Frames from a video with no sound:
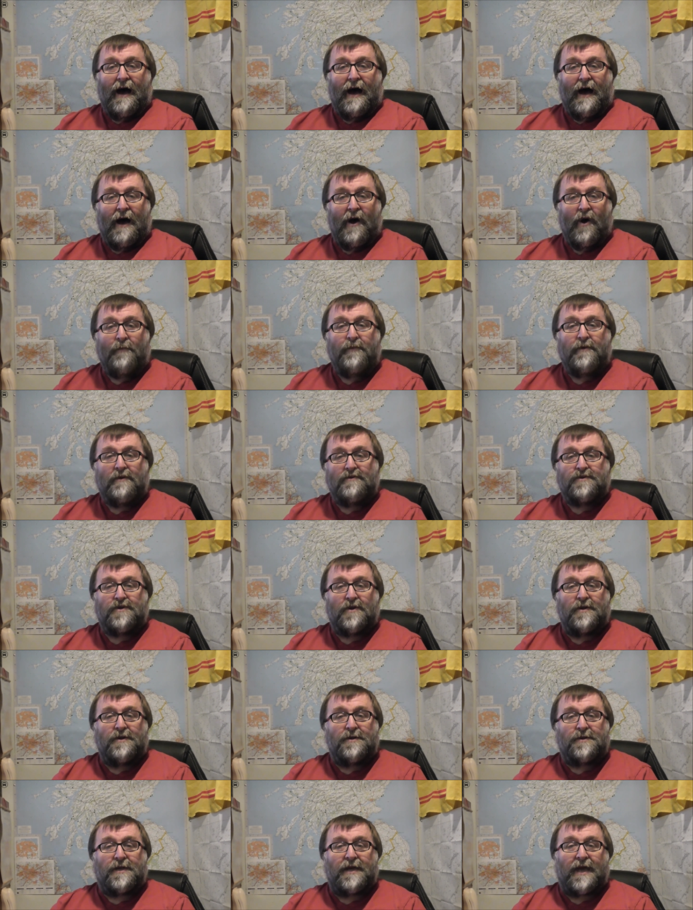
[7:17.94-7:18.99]
I hope you'll
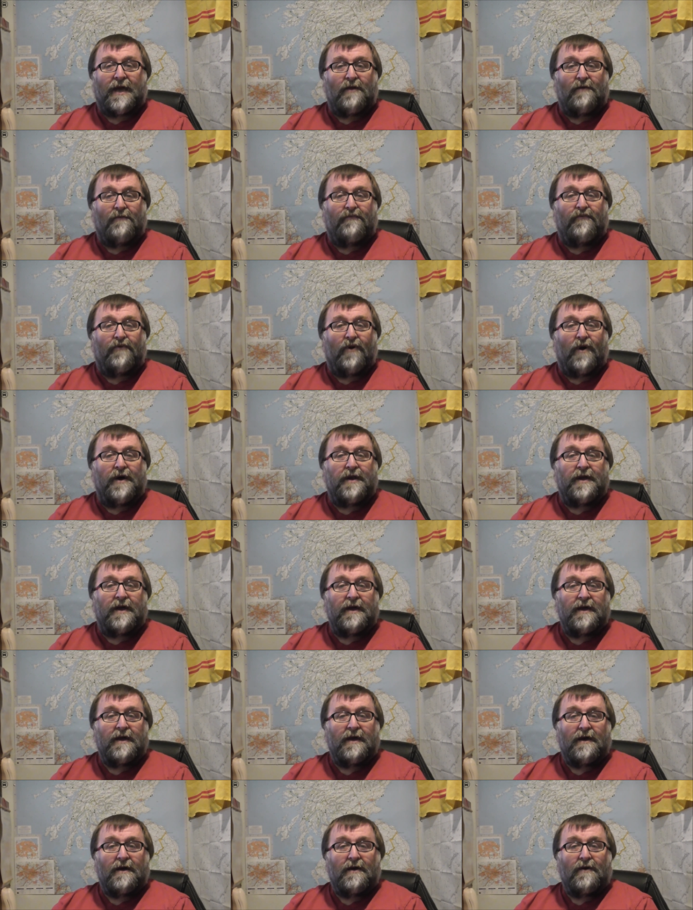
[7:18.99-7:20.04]
join us again on
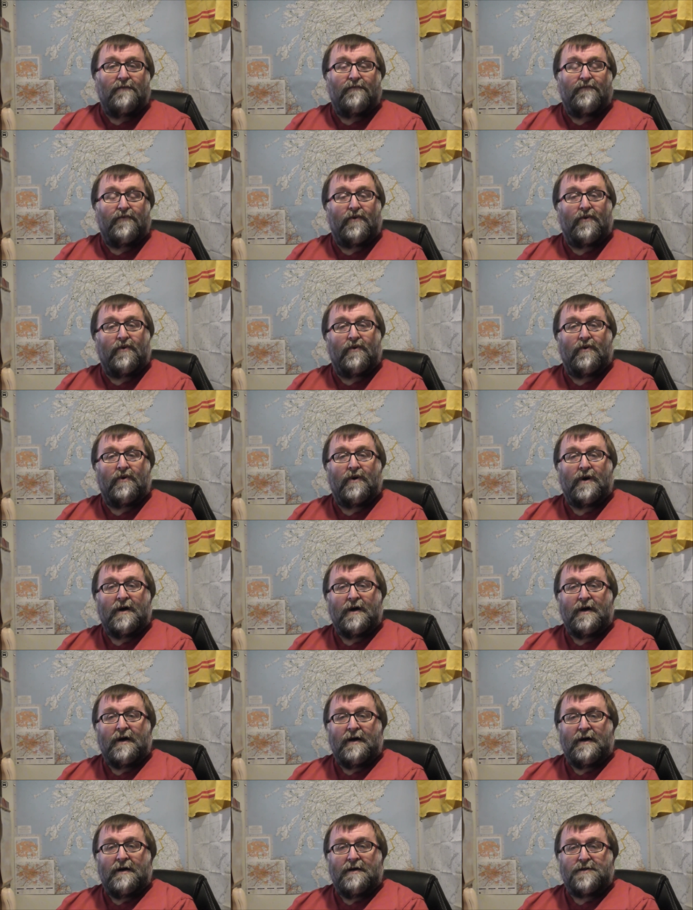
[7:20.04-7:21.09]
Friday for
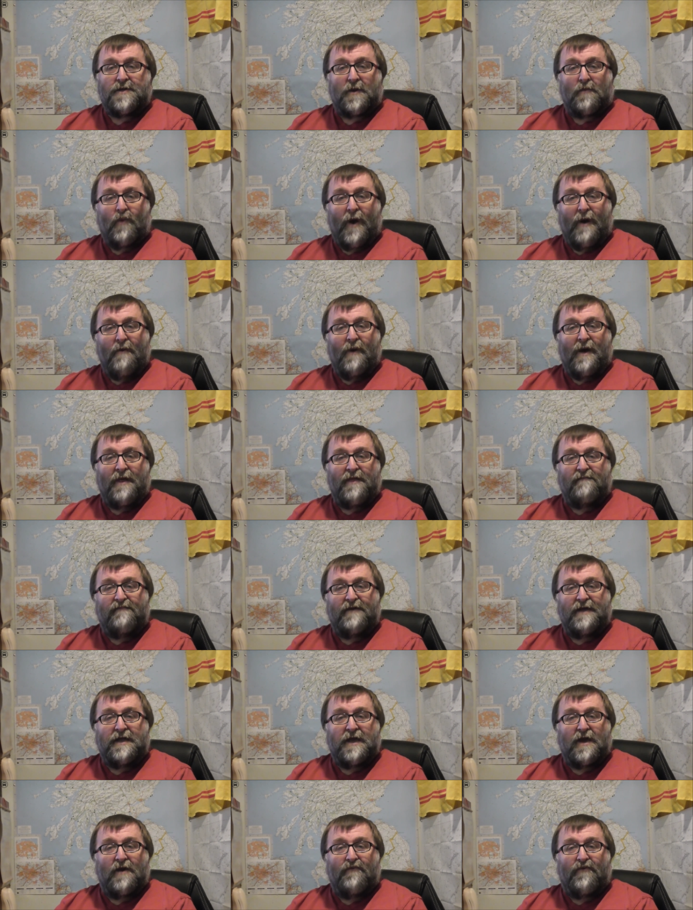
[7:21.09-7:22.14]
some wet weather
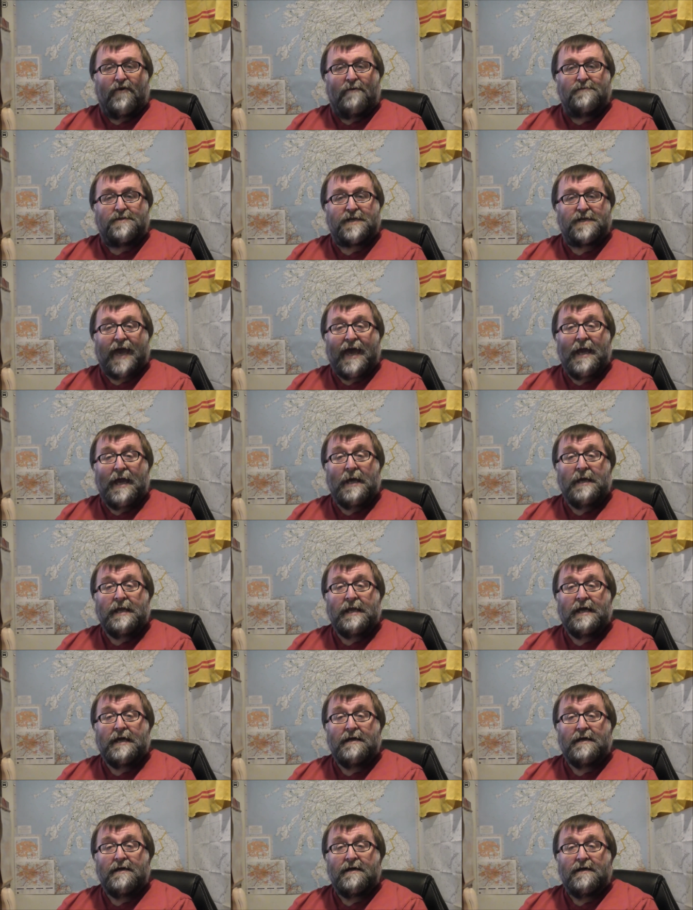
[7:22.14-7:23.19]
video from Scalen,
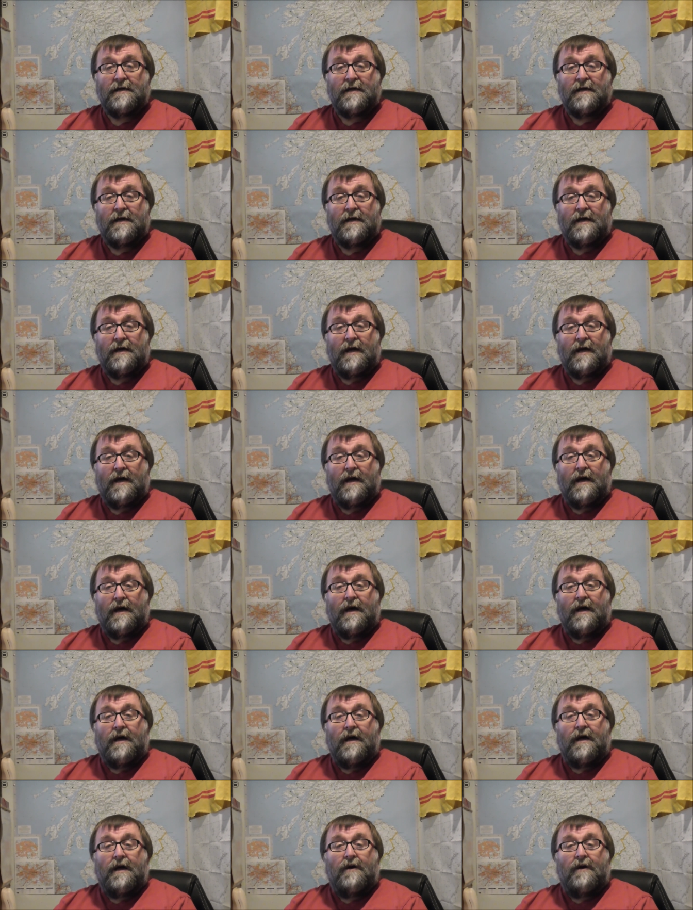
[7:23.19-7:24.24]

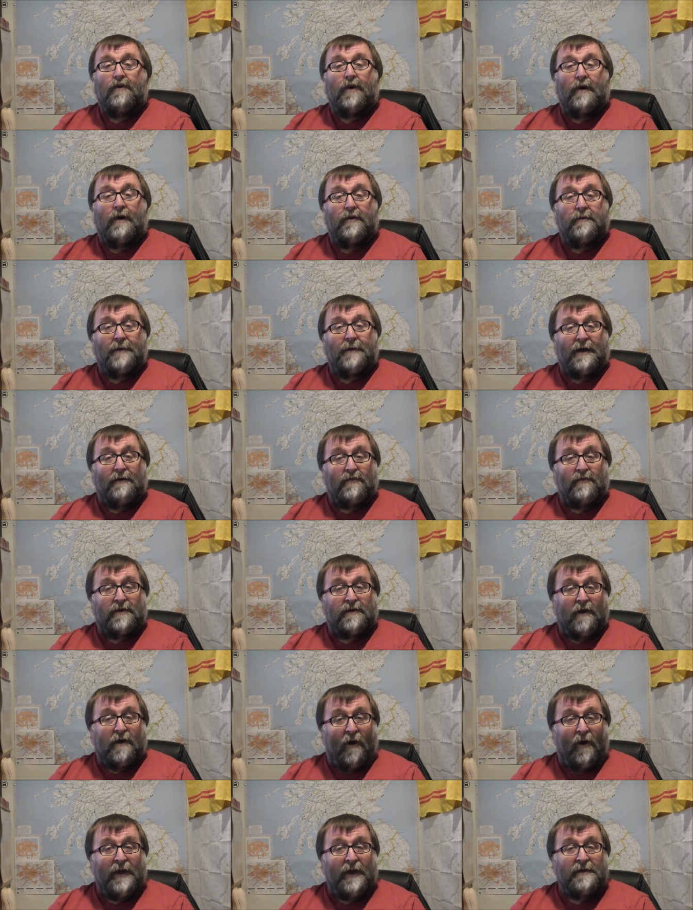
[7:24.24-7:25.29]
where we met with
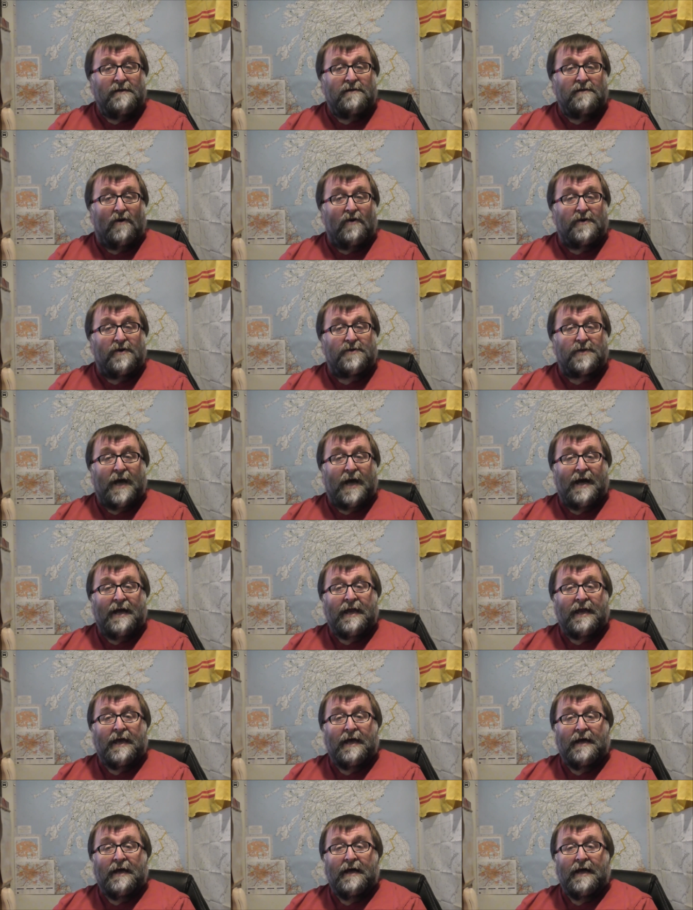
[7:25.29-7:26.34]
Colin, Tonka's dad,
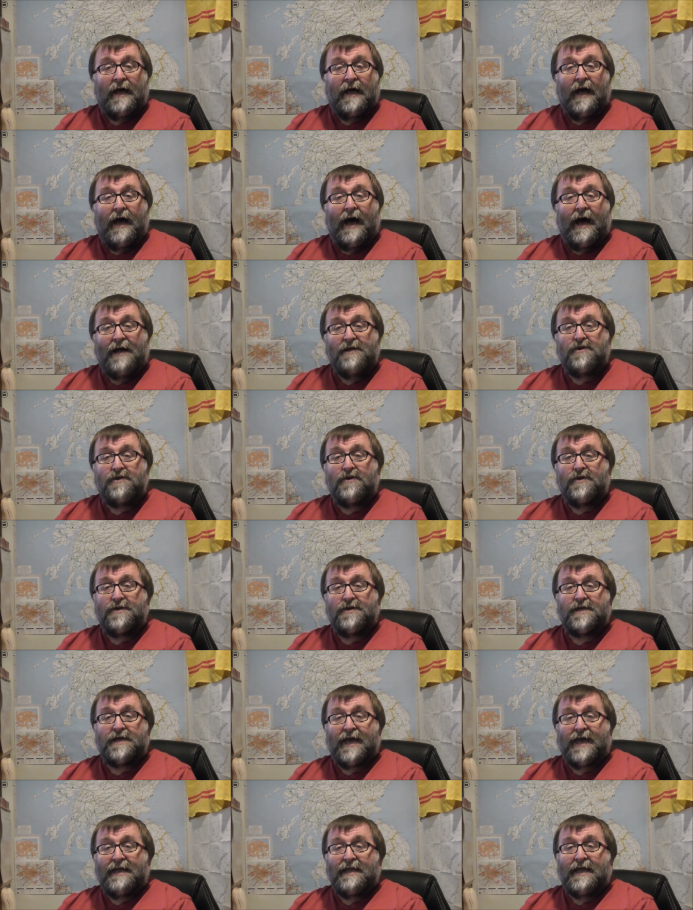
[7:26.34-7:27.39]
and join us
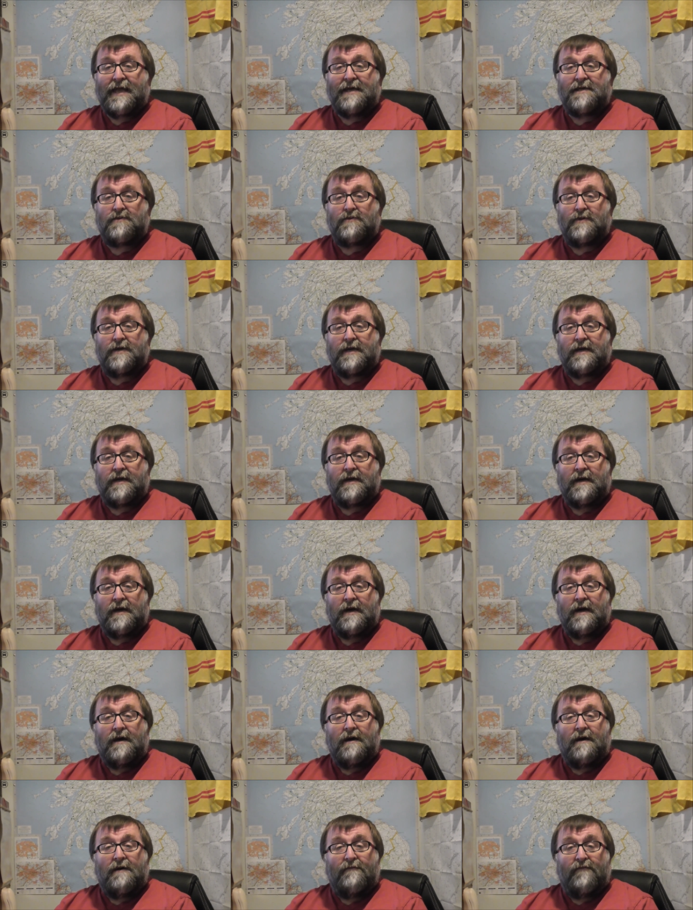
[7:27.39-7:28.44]
again next week
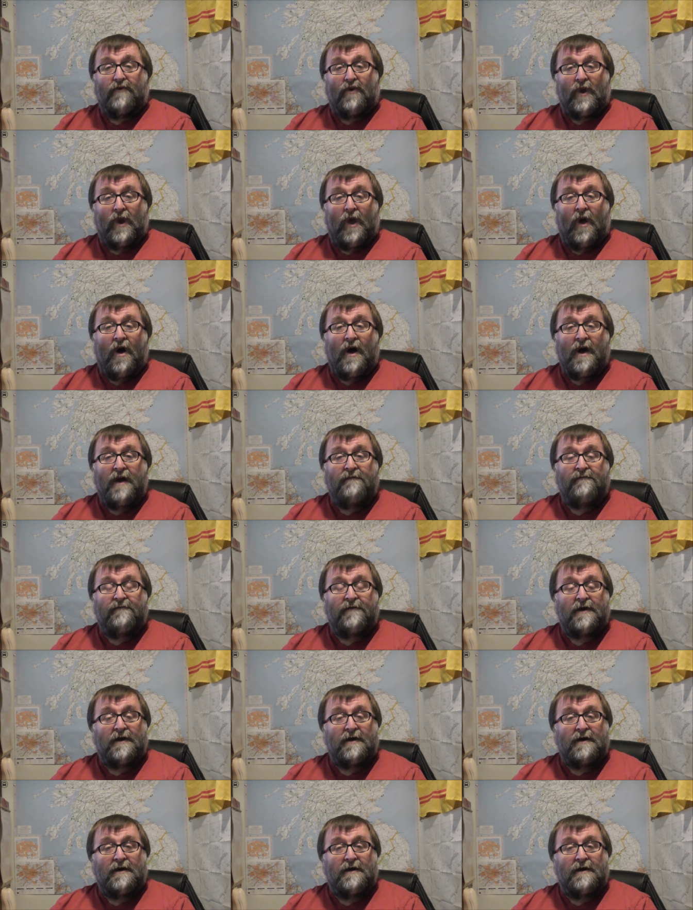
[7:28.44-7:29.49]
for live,
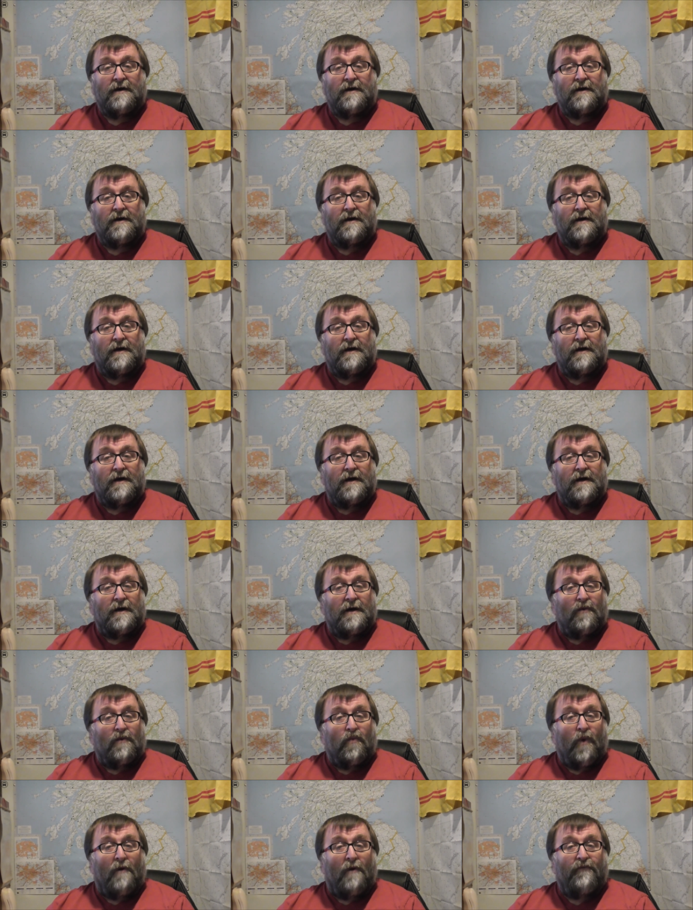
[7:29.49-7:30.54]

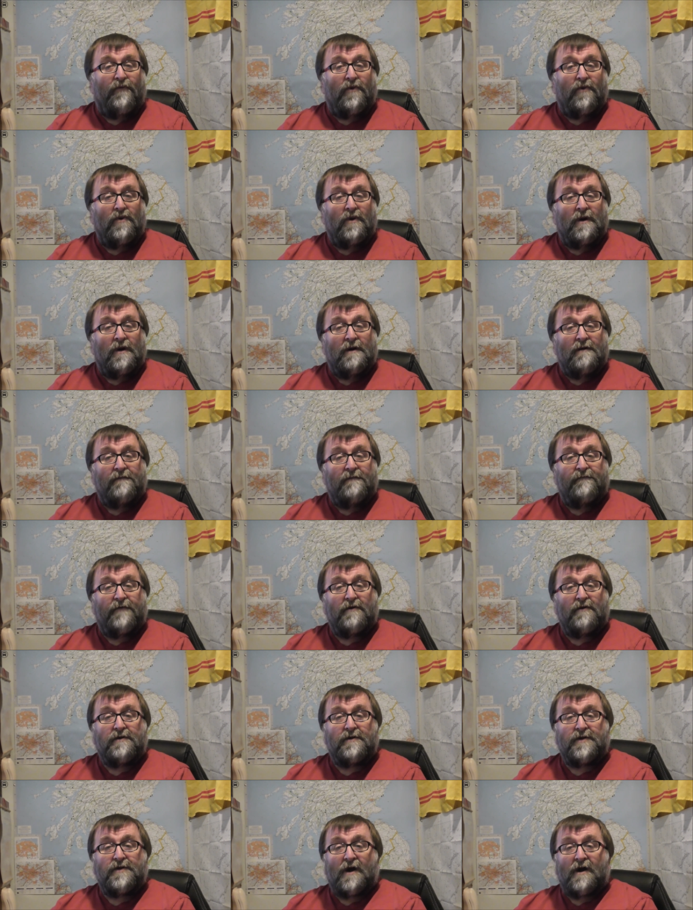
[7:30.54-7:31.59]
waffle,
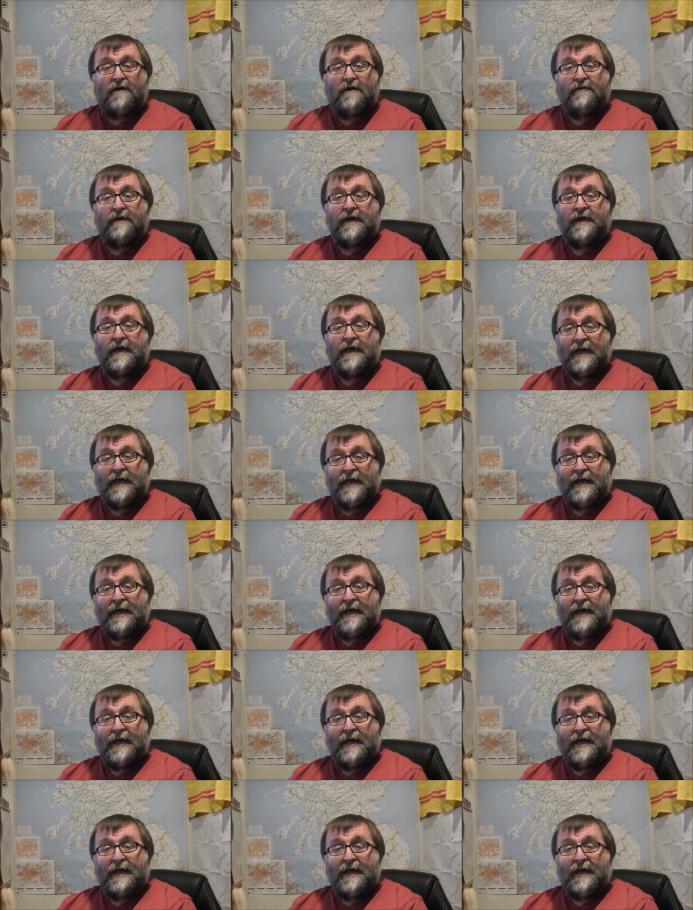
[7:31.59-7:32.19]
photo diary